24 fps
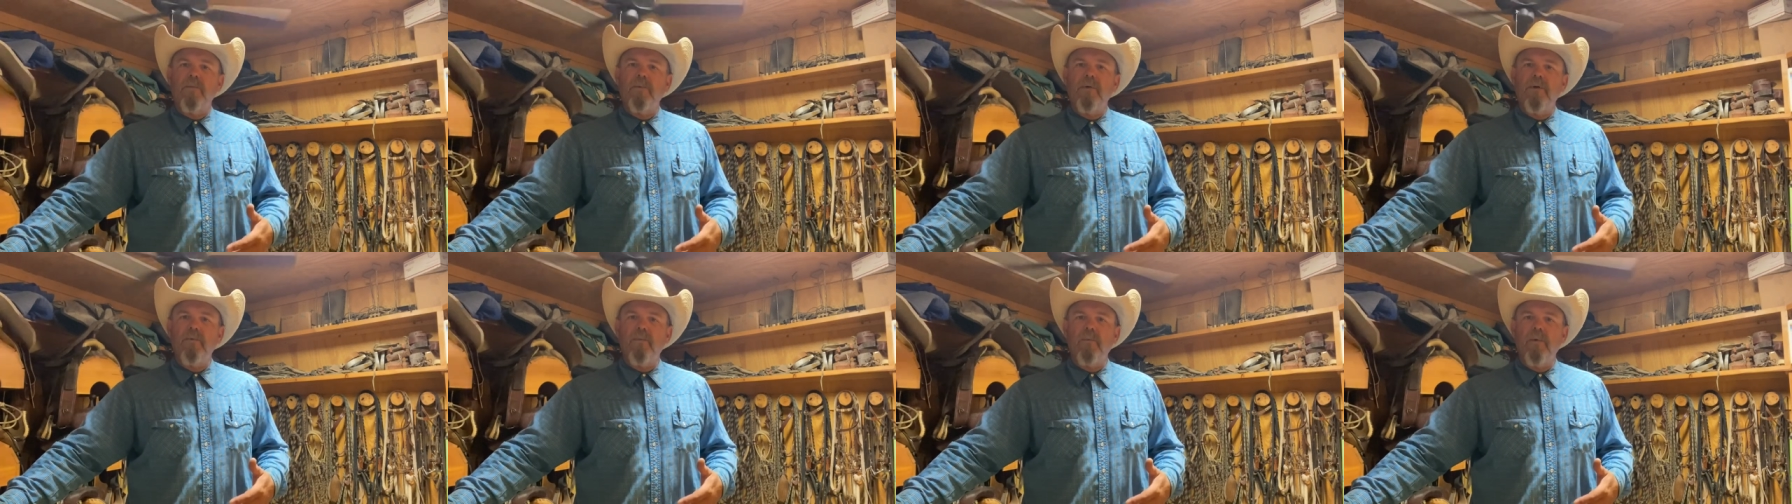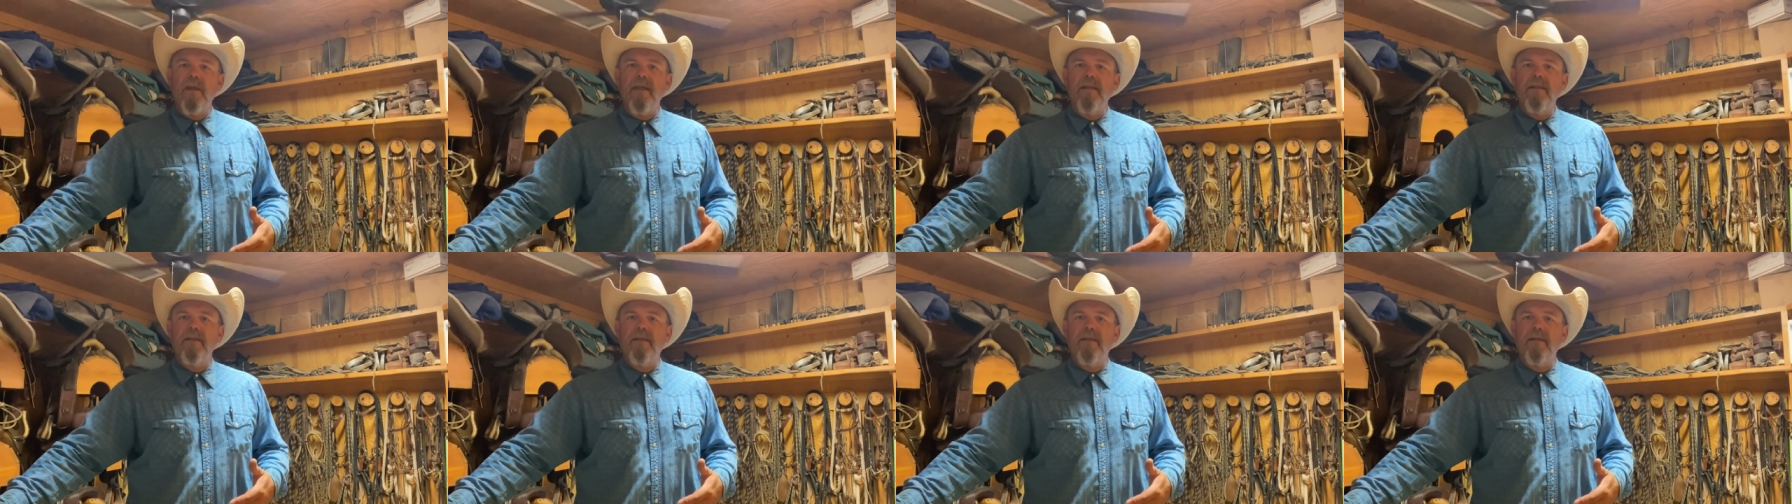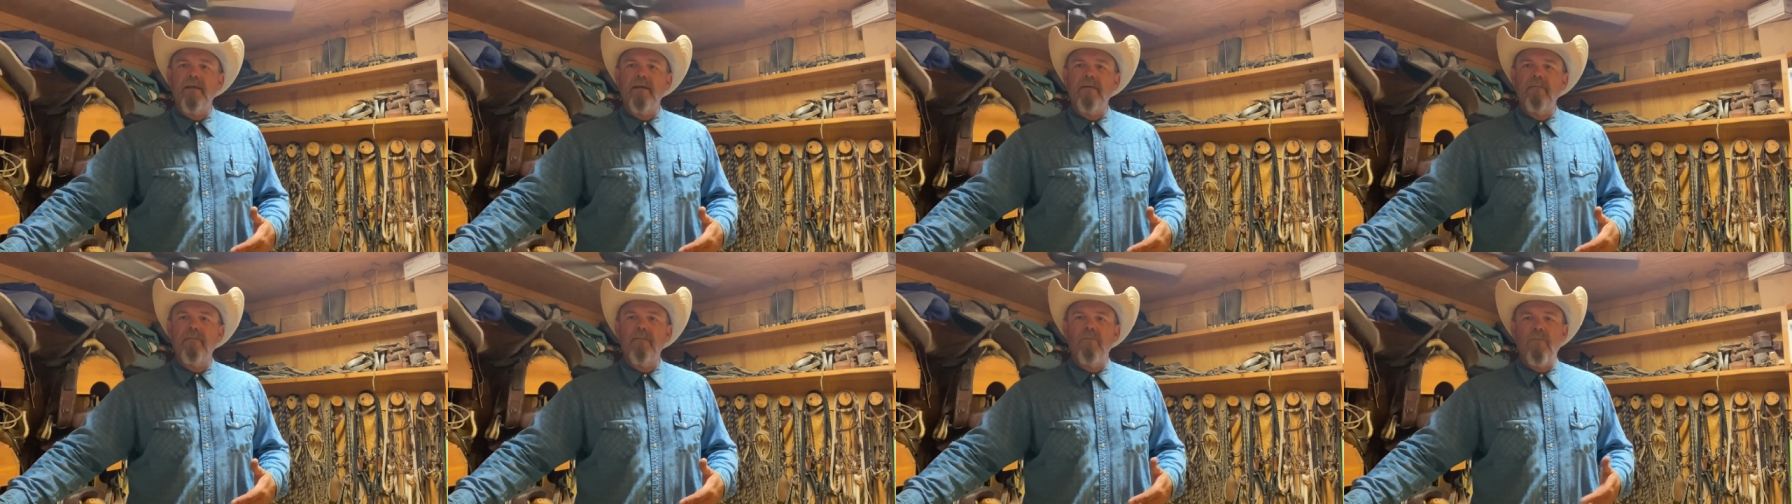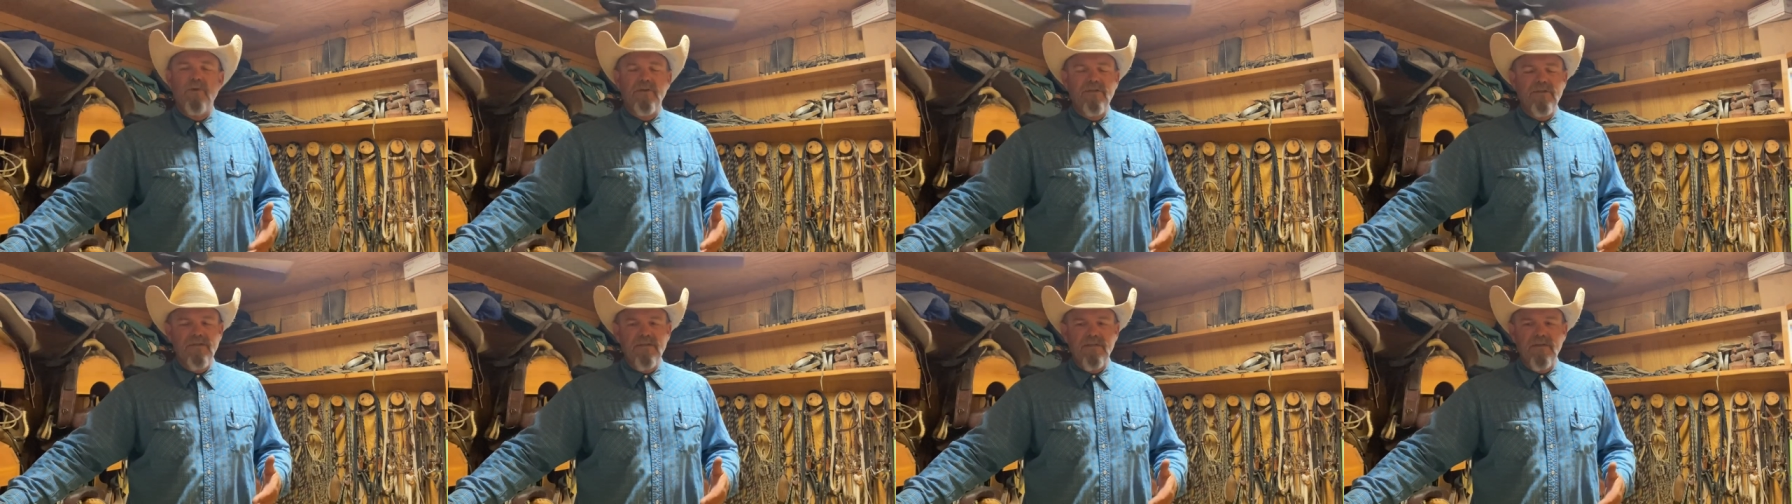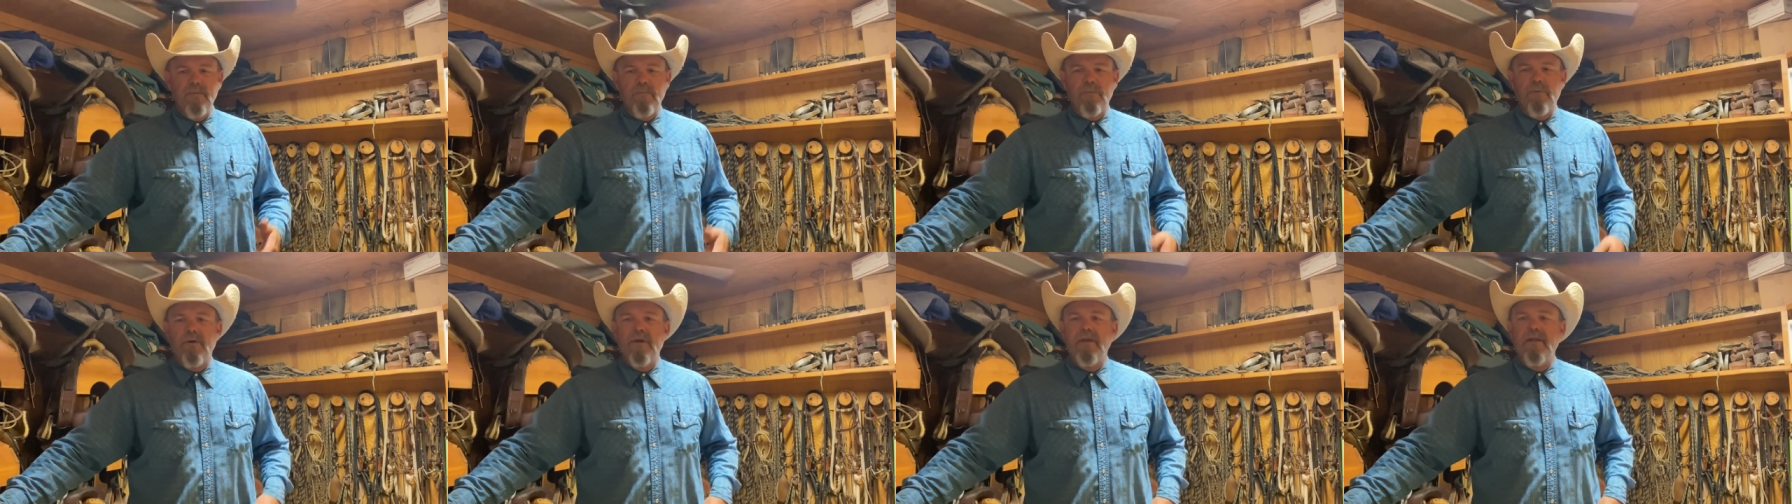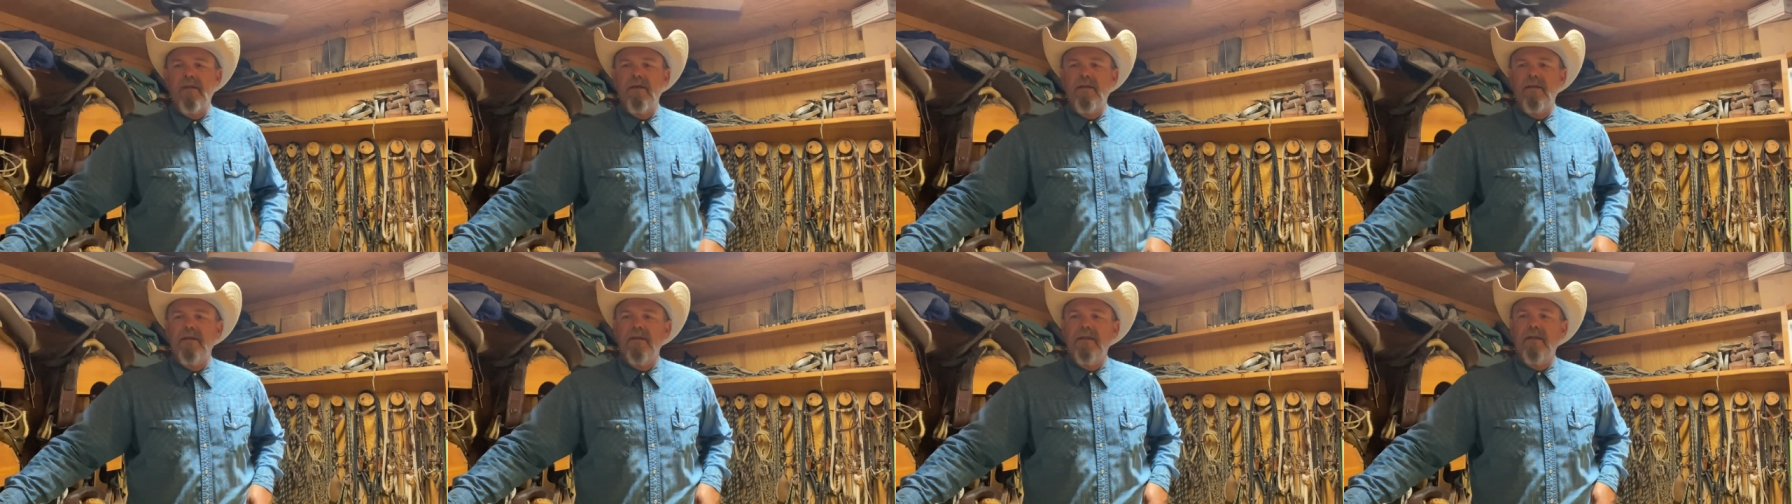we weaned them, which is a pretty
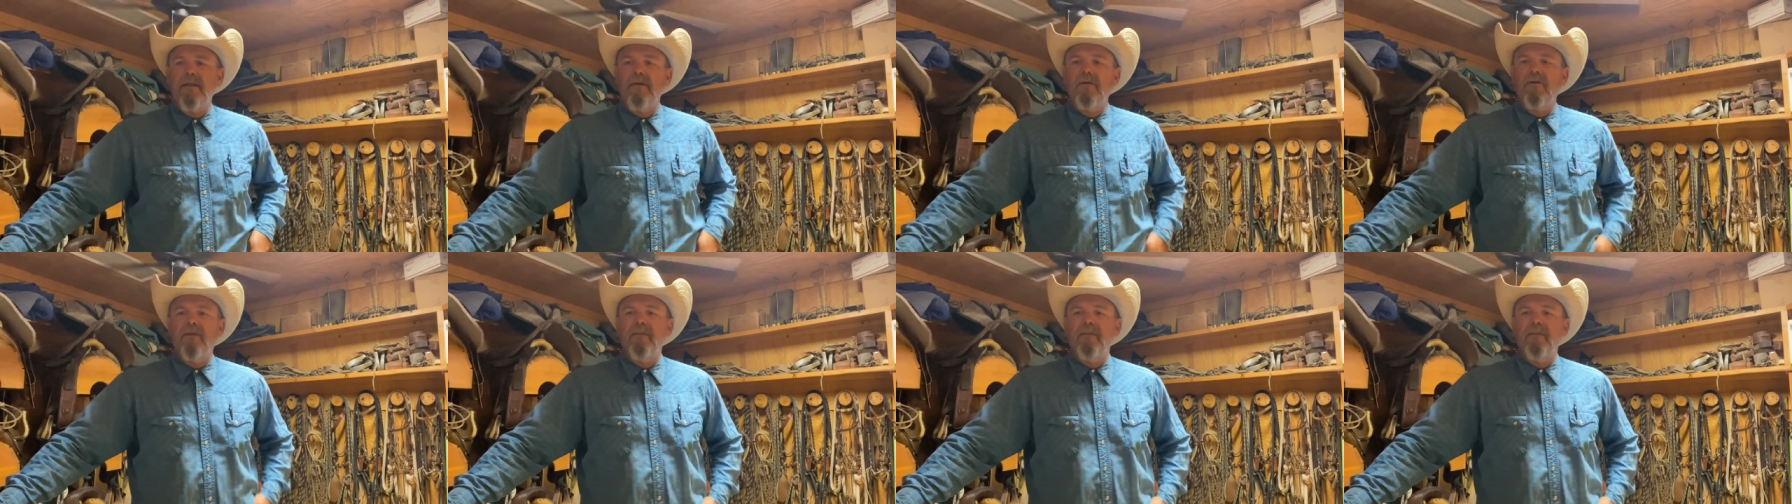good deal.